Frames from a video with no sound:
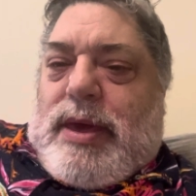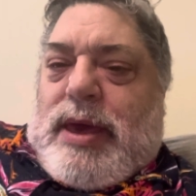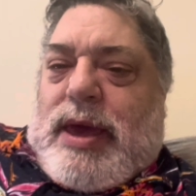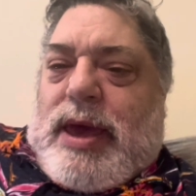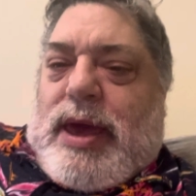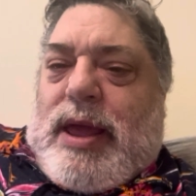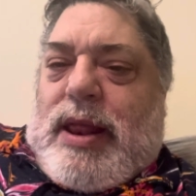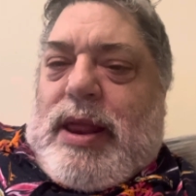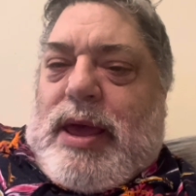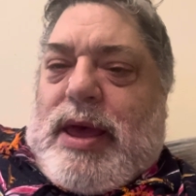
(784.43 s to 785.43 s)

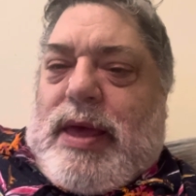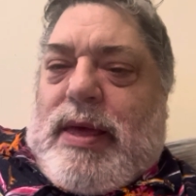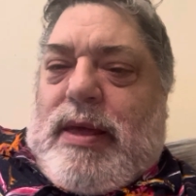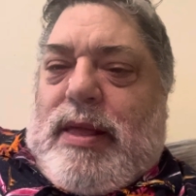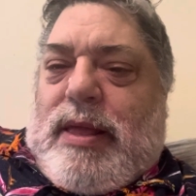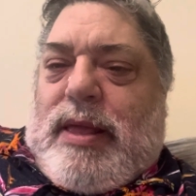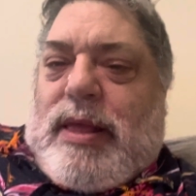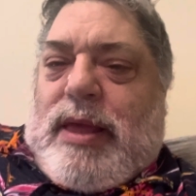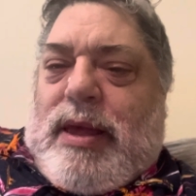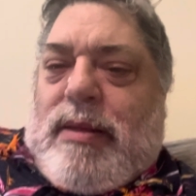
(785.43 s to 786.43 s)
and uh,
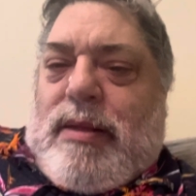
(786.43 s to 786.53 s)
that